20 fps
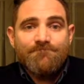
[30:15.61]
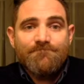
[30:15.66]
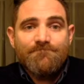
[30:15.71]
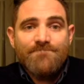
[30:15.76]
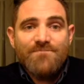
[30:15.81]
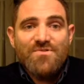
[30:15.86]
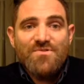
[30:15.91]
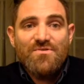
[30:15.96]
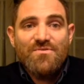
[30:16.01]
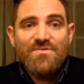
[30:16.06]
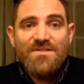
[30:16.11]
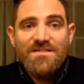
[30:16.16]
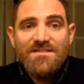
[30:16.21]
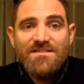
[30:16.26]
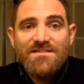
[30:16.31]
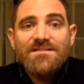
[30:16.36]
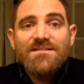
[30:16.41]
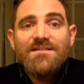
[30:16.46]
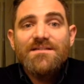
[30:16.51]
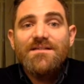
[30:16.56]
So
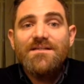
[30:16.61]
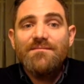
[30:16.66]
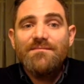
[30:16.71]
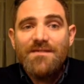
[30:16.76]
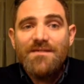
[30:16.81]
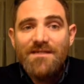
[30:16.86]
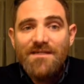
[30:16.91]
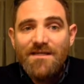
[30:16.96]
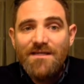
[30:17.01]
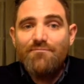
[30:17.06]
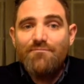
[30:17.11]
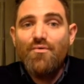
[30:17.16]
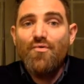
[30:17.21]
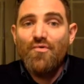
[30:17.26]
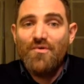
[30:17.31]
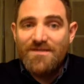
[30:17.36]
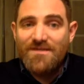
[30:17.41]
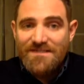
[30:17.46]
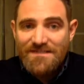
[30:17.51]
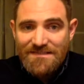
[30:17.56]
this is going to be
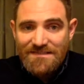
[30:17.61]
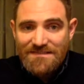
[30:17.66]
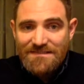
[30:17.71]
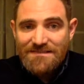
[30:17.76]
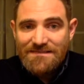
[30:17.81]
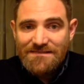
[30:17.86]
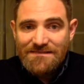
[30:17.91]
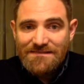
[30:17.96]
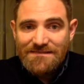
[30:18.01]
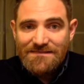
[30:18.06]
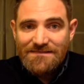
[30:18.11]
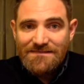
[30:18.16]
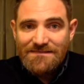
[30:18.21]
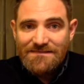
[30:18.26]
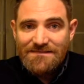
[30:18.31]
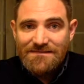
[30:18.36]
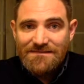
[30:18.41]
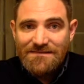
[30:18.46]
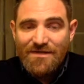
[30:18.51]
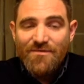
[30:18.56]
important.
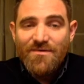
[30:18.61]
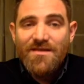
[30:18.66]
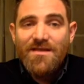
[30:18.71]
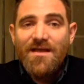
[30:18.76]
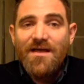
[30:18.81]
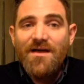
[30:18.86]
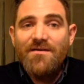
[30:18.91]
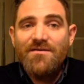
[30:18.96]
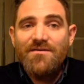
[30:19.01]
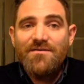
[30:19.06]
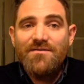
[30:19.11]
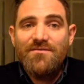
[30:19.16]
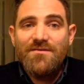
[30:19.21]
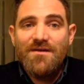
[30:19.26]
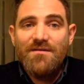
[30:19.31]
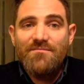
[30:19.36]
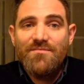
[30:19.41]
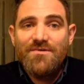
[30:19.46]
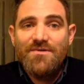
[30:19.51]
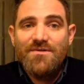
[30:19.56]
Knowing how to do
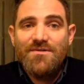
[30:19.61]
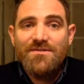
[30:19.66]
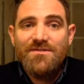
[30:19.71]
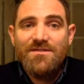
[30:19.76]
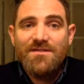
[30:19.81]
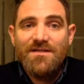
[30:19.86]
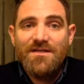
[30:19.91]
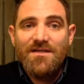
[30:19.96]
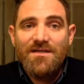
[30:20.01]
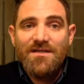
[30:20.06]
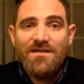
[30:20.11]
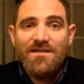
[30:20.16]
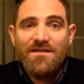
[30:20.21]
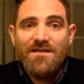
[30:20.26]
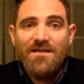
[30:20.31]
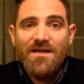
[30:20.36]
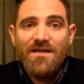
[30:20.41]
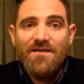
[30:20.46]
numbers and how